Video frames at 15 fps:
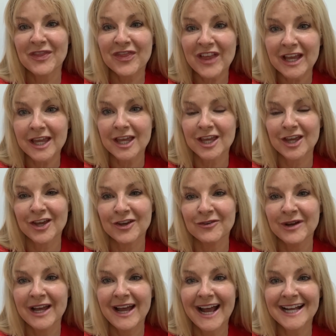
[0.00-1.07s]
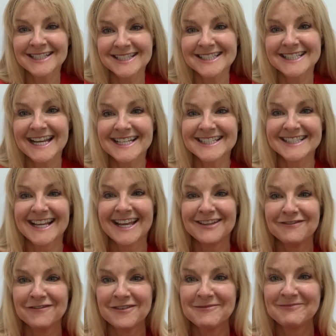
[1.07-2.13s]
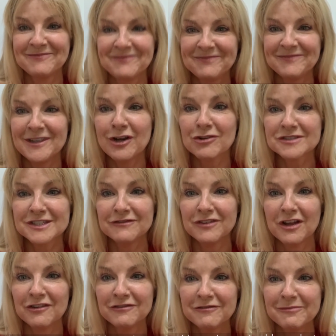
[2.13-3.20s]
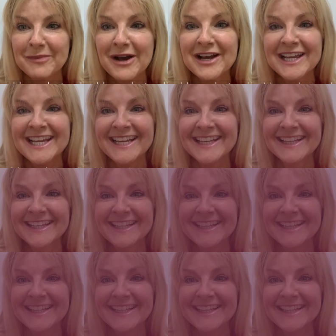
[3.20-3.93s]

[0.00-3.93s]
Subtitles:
Thank you, and stay safe. Lots of love. Bye.